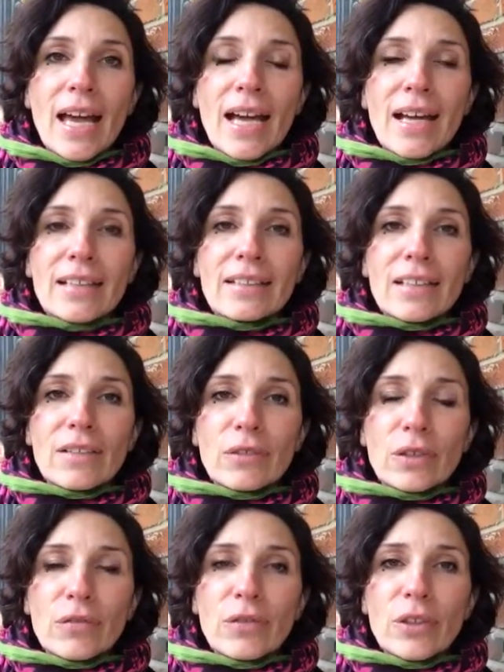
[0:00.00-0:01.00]
And I've
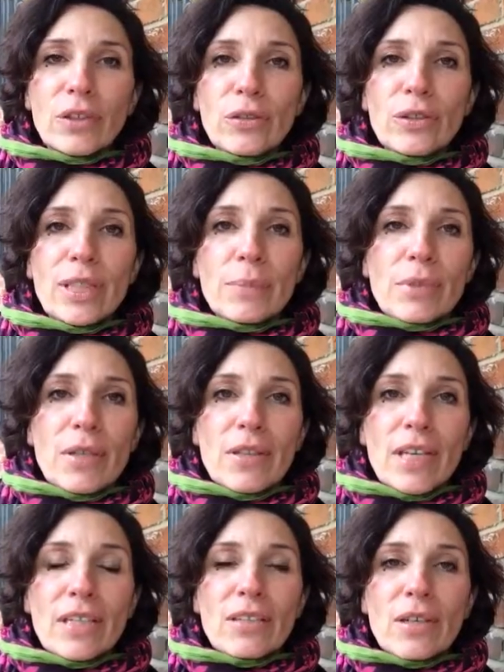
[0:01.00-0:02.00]
got a few tips on this.